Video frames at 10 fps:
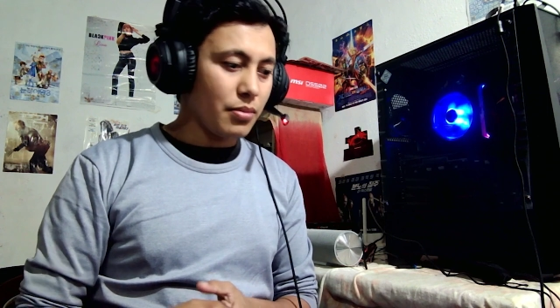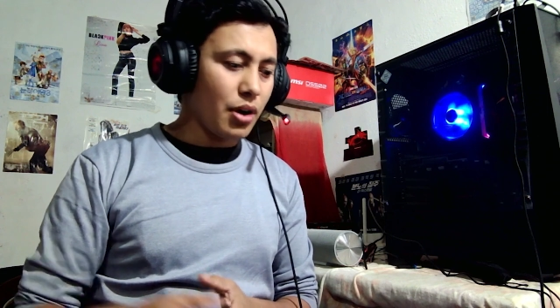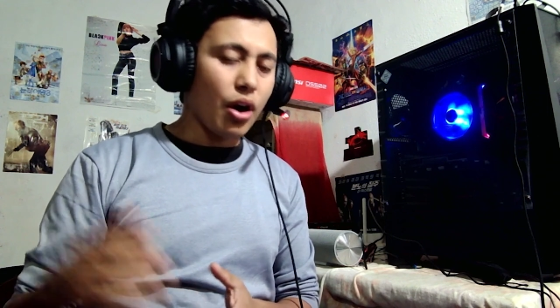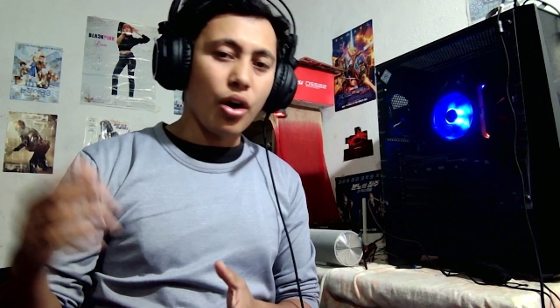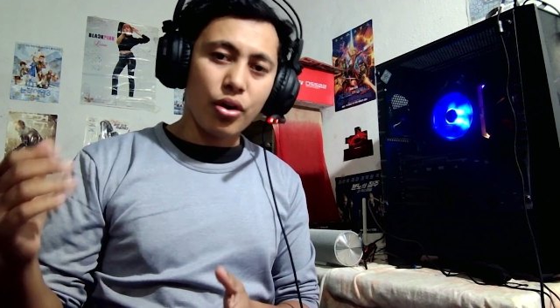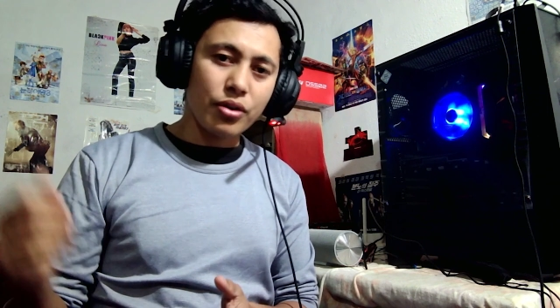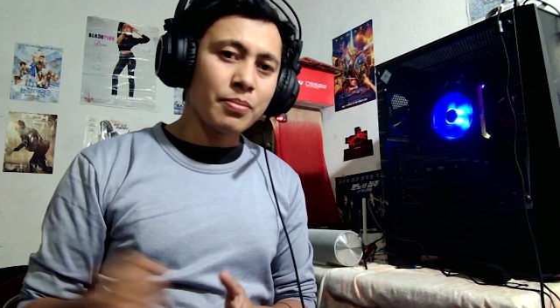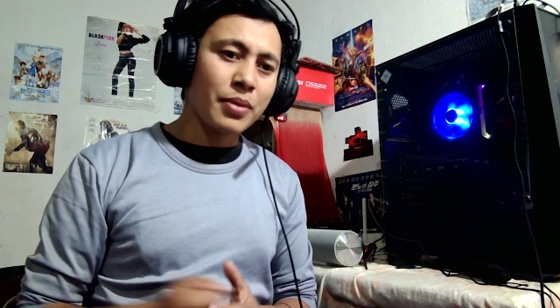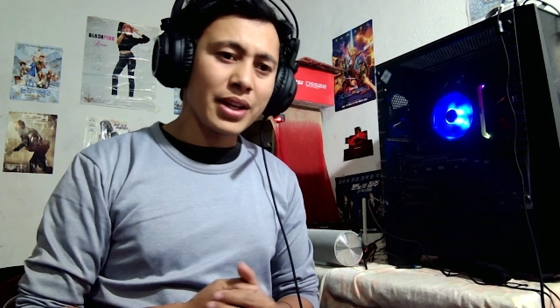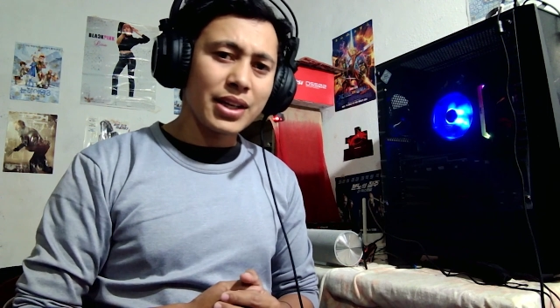earn
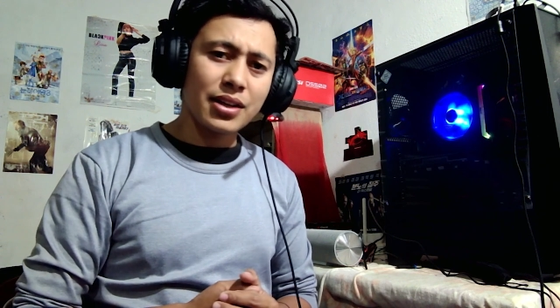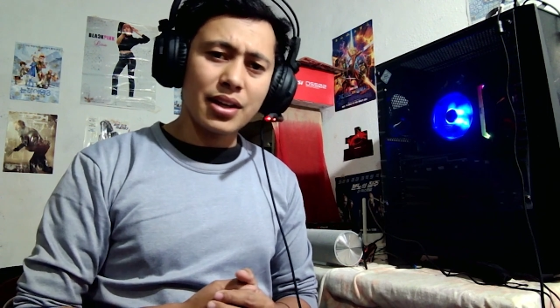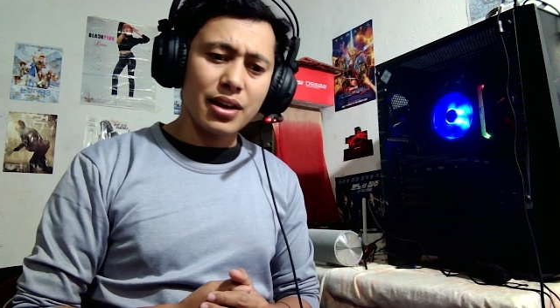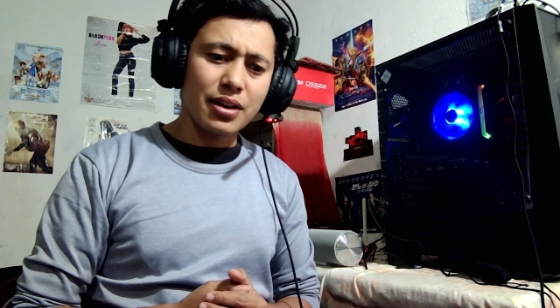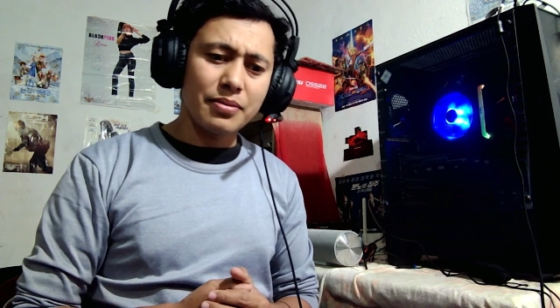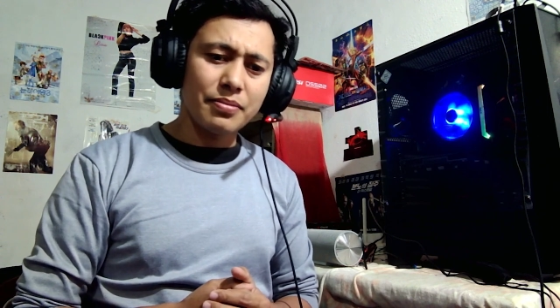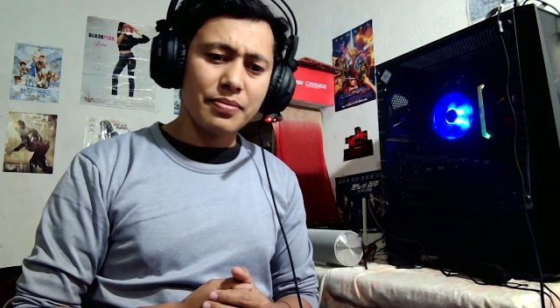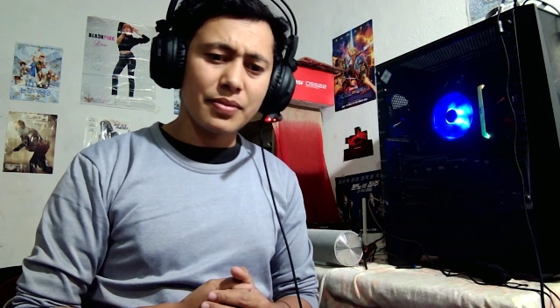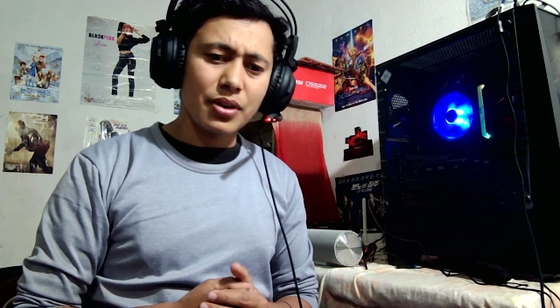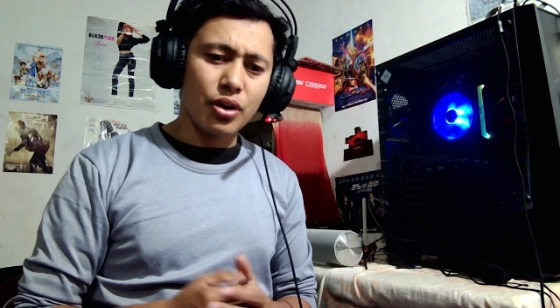money
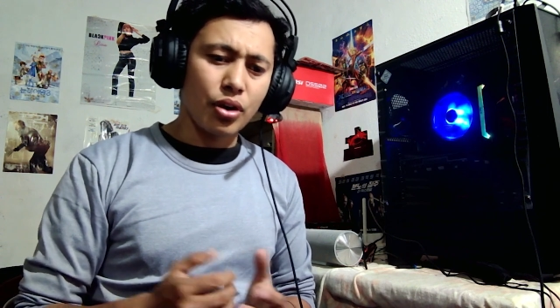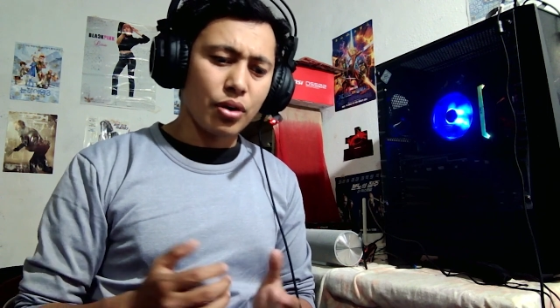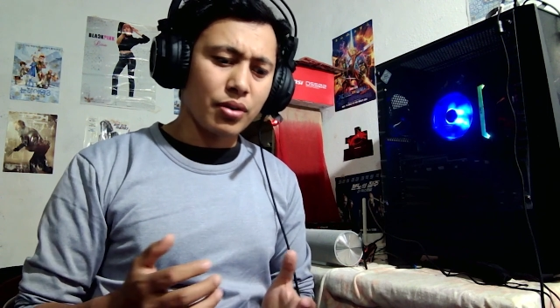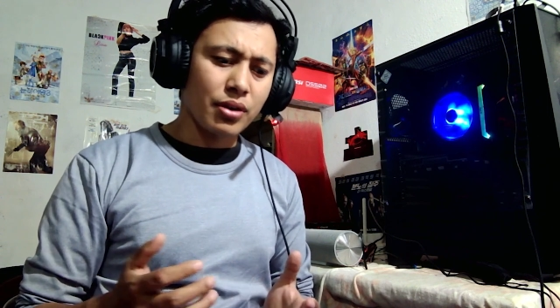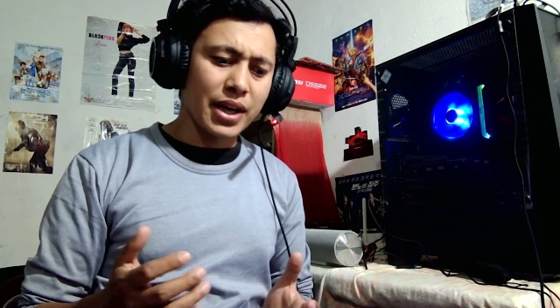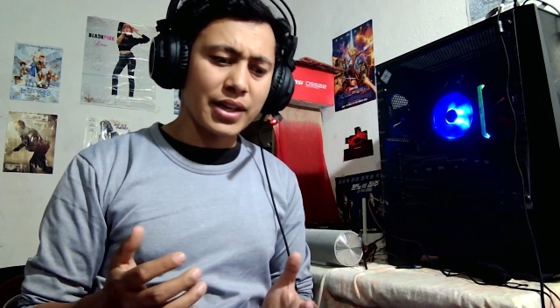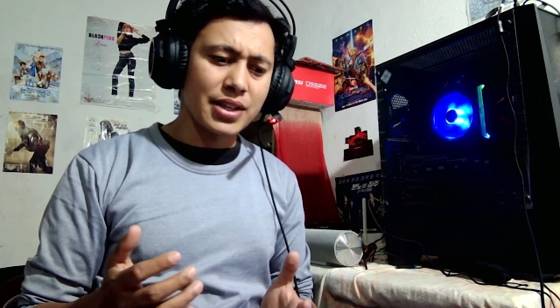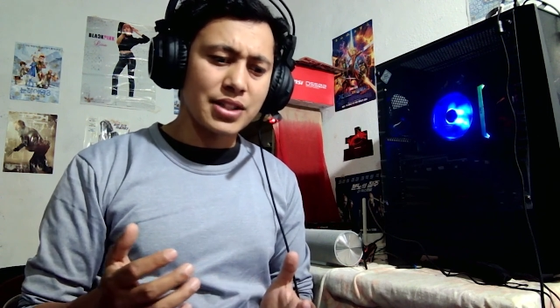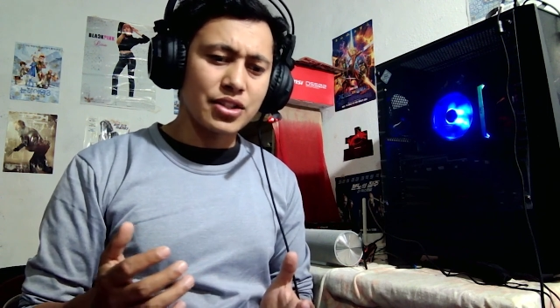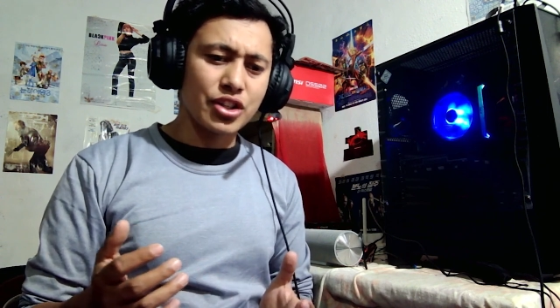or I
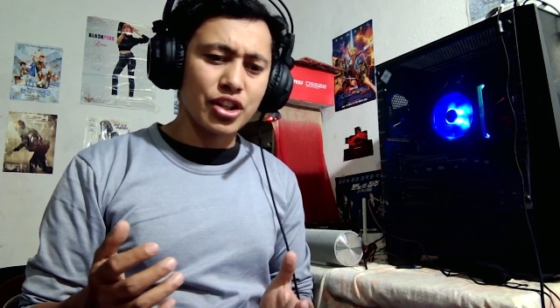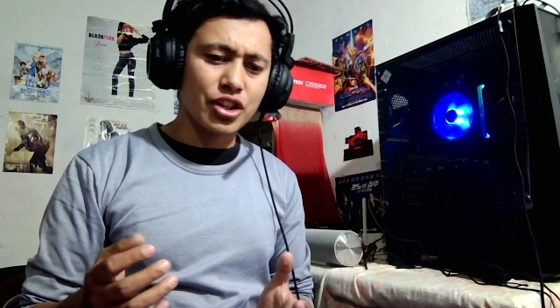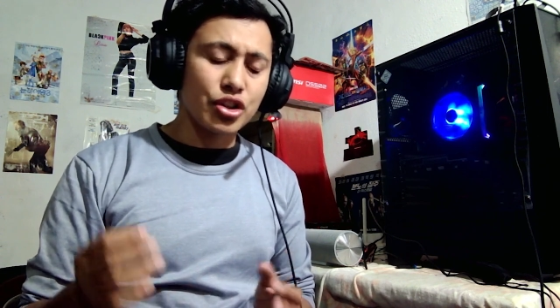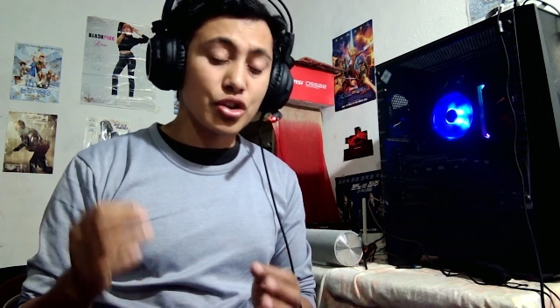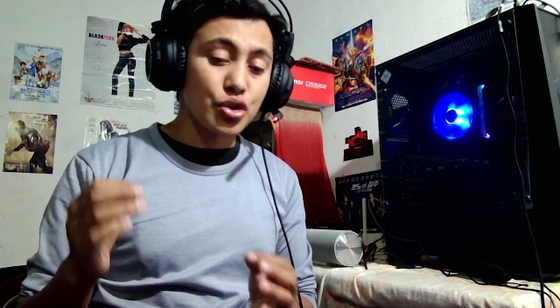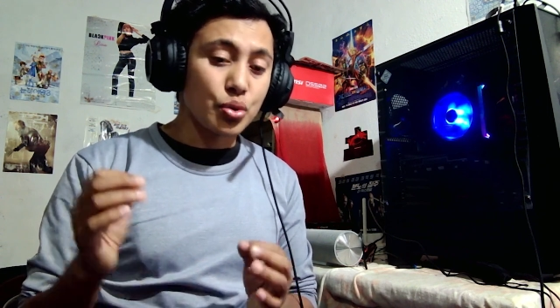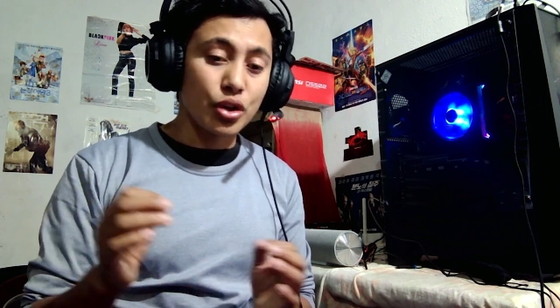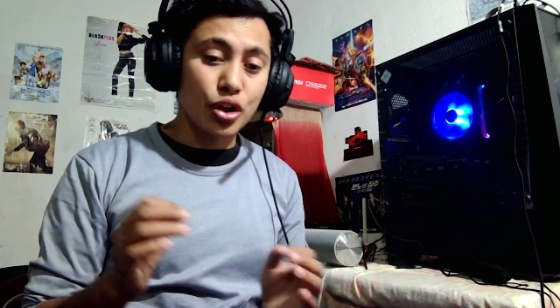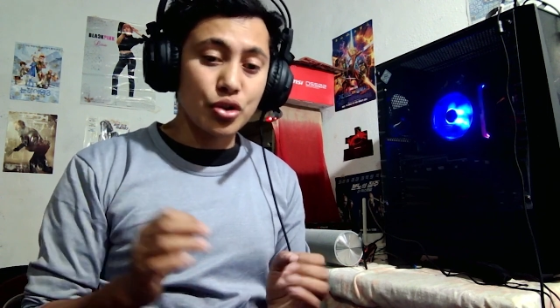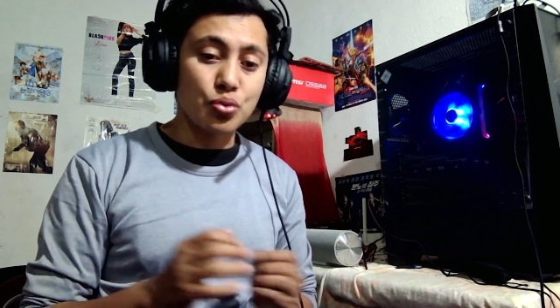guess director do
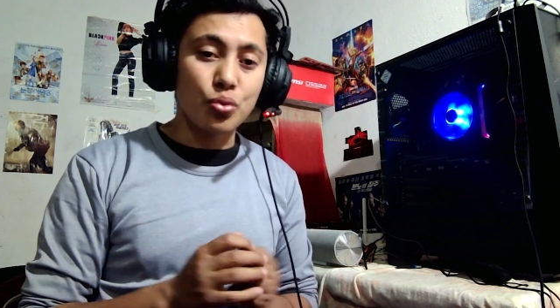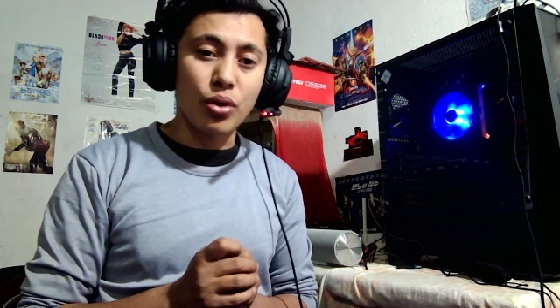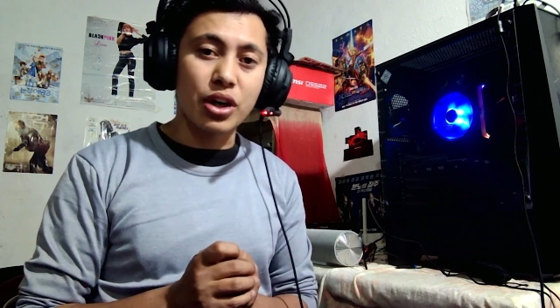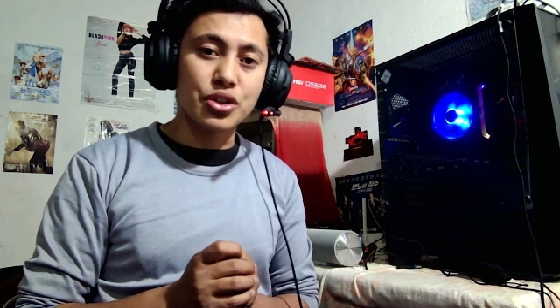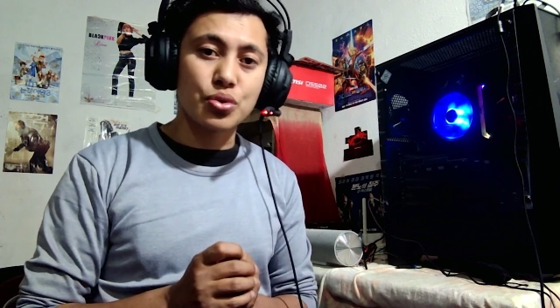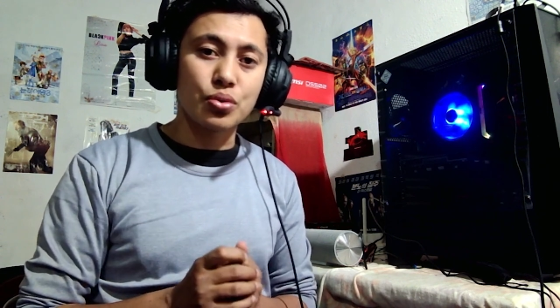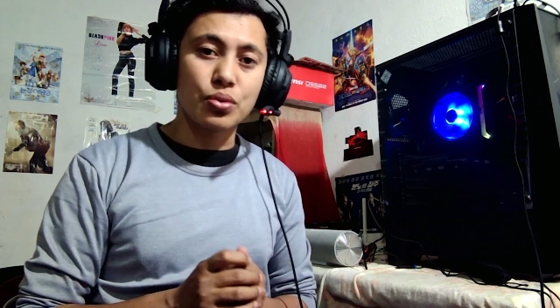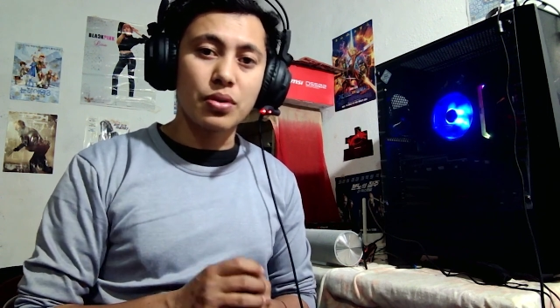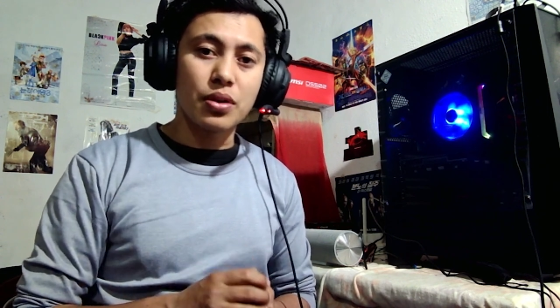not want to